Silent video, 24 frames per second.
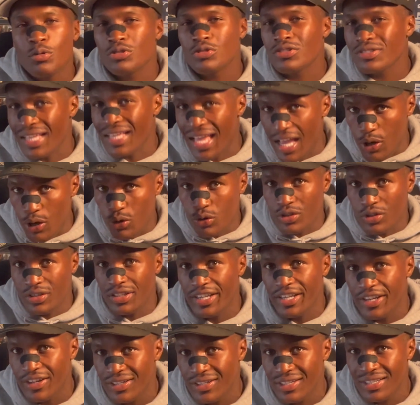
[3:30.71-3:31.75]
style
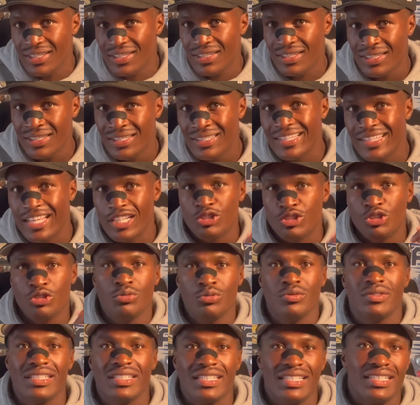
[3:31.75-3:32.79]
clarity that you
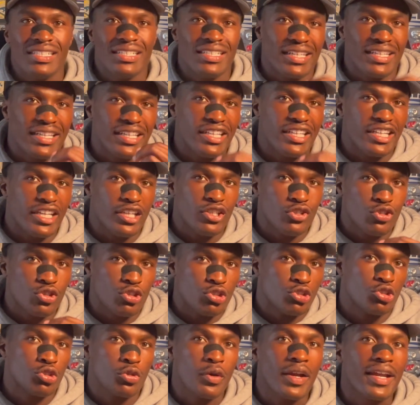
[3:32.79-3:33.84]
need in your
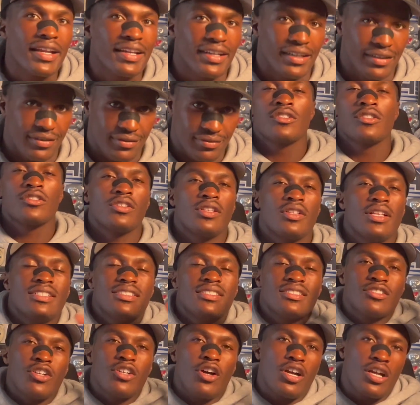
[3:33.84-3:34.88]
training. So let's
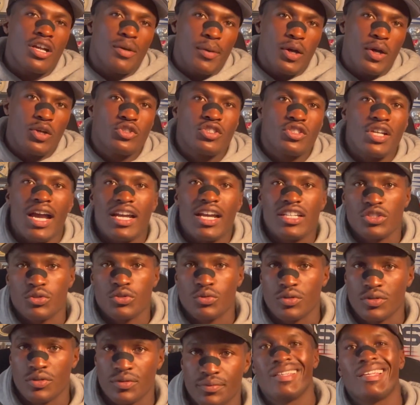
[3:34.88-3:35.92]
talk about
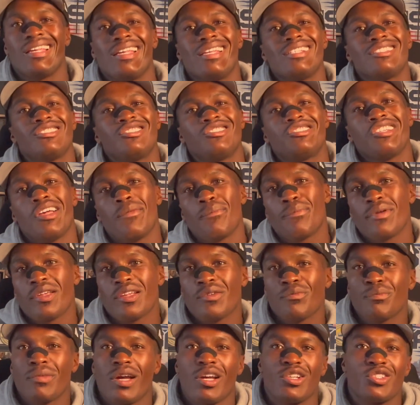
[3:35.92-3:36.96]
Joshua. He's
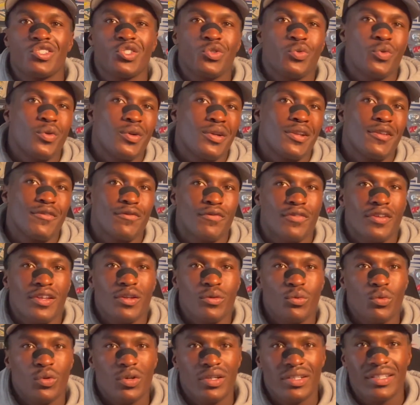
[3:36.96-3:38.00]
jumping about 20 feet
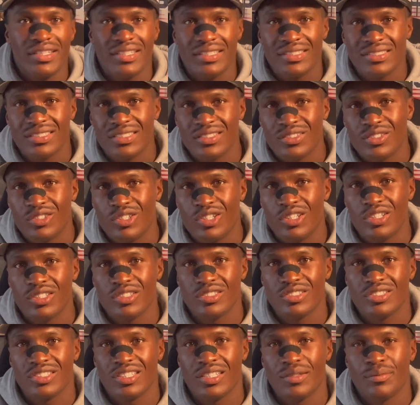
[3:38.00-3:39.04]
1 inch in
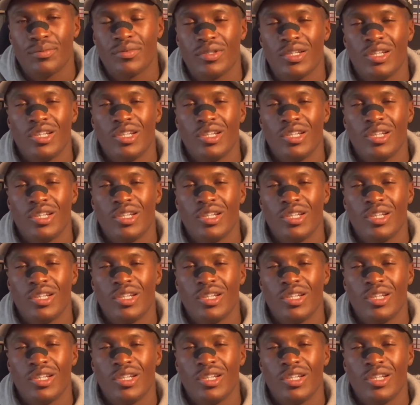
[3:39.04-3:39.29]
long jump,